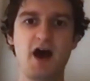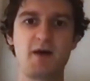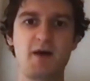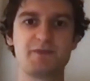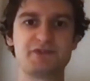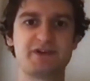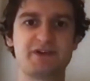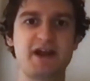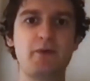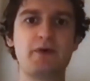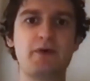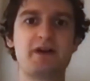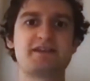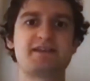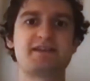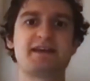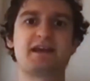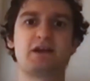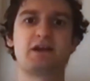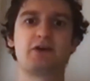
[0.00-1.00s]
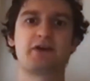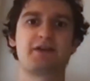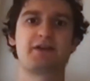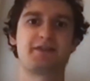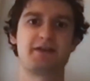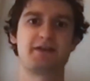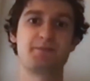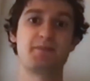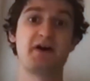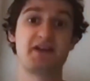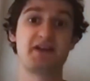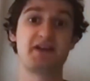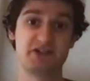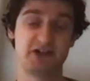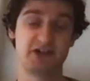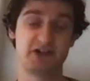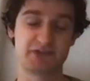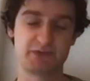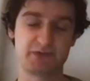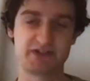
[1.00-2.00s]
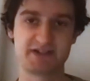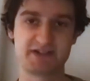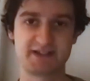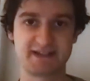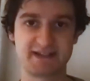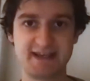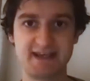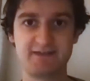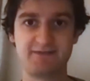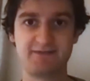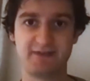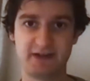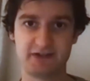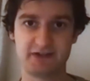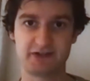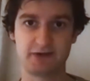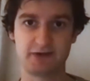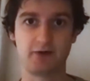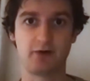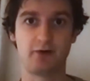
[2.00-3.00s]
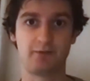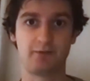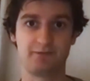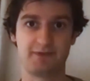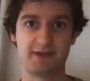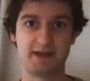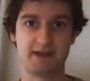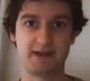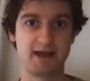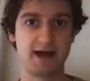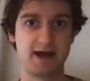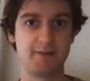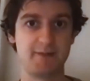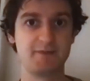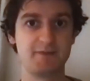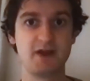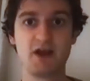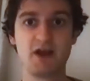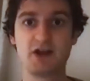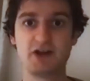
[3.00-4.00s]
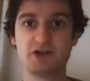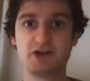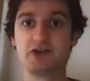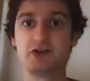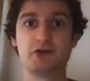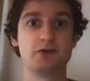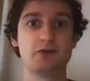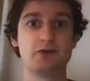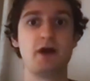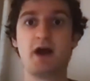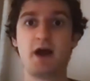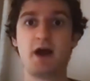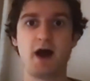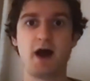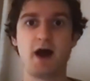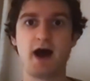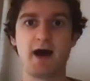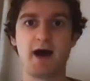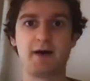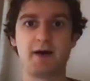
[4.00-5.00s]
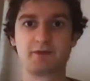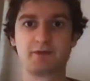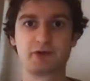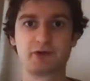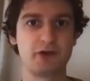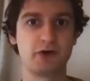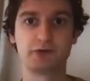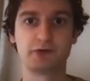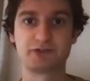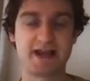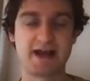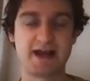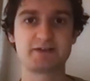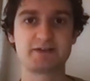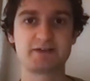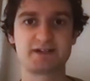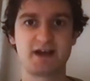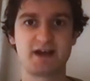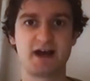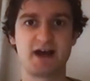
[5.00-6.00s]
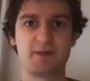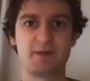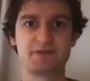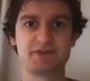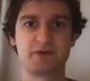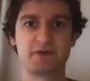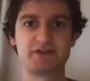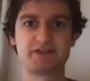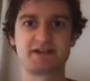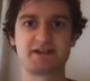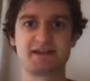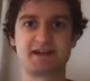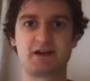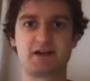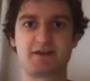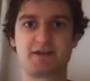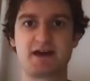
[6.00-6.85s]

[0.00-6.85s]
So now we're going to take a look at the money jars, which is a key feature of the new Yolt account. So we're just going to take a look at